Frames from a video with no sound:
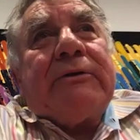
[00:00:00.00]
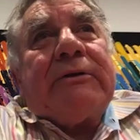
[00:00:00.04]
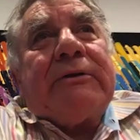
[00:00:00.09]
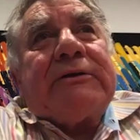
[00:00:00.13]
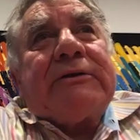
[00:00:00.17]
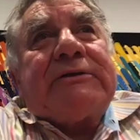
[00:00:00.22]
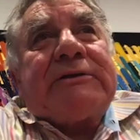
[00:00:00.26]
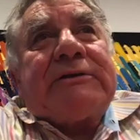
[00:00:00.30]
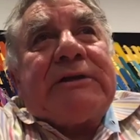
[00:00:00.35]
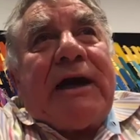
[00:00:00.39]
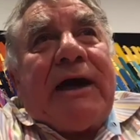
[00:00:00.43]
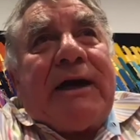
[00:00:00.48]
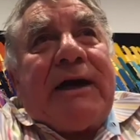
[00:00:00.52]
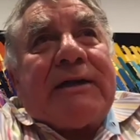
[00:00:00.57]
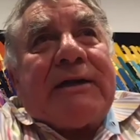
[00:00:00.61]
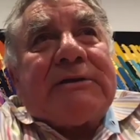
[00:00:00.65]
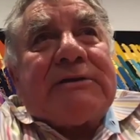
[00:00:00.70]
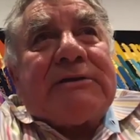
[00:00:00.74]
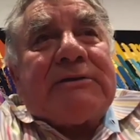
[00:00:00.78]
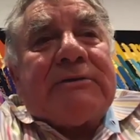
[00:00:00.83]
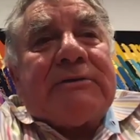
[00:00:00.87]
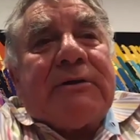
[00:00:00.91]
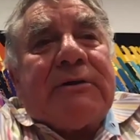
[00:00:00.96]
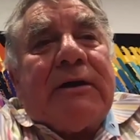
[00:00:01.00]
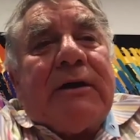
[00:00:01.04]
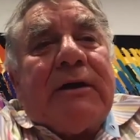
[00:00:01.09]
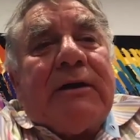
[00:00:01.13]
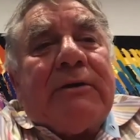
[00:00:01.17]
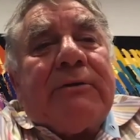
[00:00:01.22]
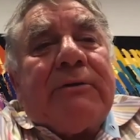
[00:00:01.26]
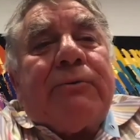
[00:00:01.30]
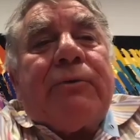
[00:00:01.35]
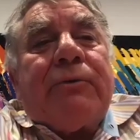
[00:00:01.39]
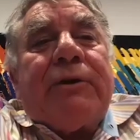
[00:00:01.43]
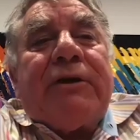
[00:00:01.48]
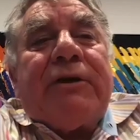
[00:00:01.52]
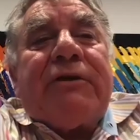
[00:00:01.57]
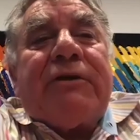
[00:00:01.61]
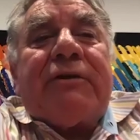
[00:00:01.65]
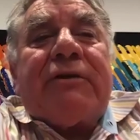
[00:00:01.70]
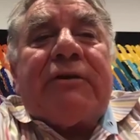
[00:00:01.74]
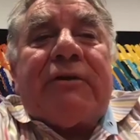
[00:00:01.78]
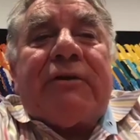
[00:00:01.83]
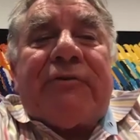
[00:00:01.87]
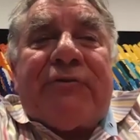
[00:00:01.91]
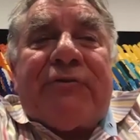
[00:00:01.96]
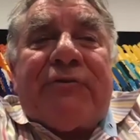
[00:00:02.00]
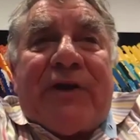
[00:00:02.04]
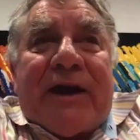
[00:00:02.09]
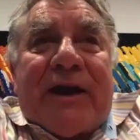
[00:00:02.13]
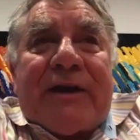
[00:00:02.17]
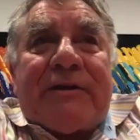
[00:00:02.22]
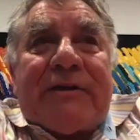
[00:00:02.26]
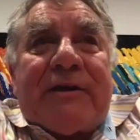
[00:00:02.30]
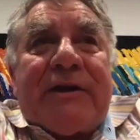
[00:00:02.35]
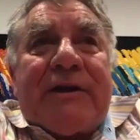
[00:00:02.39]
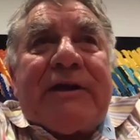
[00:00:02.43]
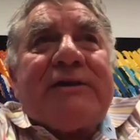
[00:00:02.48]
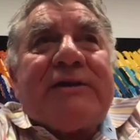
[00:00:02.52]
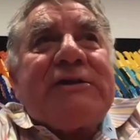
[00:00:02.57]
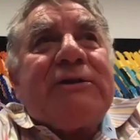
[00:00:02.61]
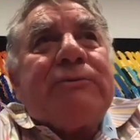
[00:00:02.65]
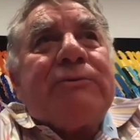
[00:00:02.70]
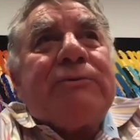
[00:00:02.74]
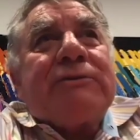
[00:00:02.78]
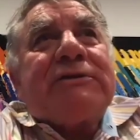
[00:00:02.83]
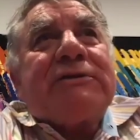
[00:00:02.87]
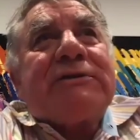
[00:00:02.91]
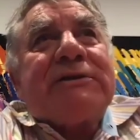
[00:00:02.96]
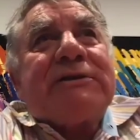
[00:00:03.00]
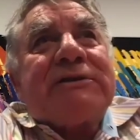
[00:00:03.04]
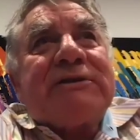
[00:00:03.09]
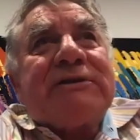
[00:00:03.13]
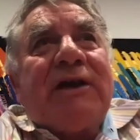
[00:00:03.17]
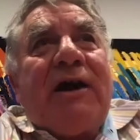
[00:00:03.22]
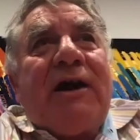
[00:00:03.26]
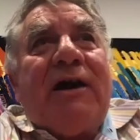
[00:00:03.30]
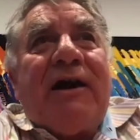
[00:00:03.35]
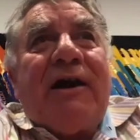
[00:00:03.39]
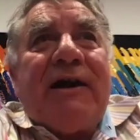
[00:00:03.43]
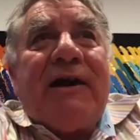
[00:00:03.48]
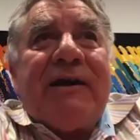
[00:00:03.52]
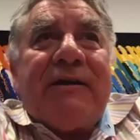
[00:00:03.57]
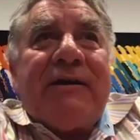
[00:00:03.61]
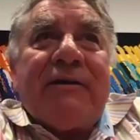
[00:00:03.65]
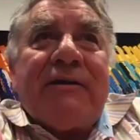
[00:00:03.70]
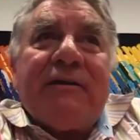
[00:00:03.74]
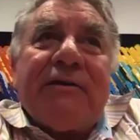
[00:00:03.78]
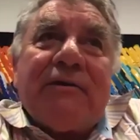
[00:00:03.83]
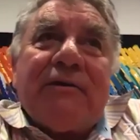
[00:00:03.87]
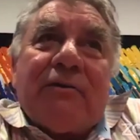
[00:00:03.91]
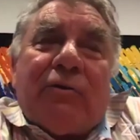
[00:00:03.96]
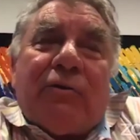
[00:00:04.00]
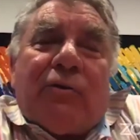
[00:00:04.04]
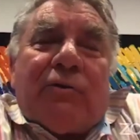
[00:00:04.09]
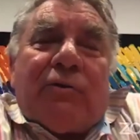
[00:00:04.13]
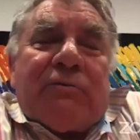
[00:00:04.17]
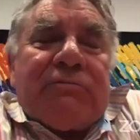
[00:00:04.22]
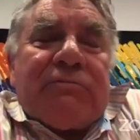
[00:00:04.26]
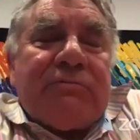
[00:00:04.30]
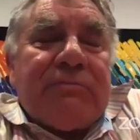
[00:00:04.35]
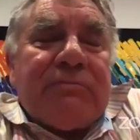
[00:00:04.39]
starts with the fact that ICSI was designed or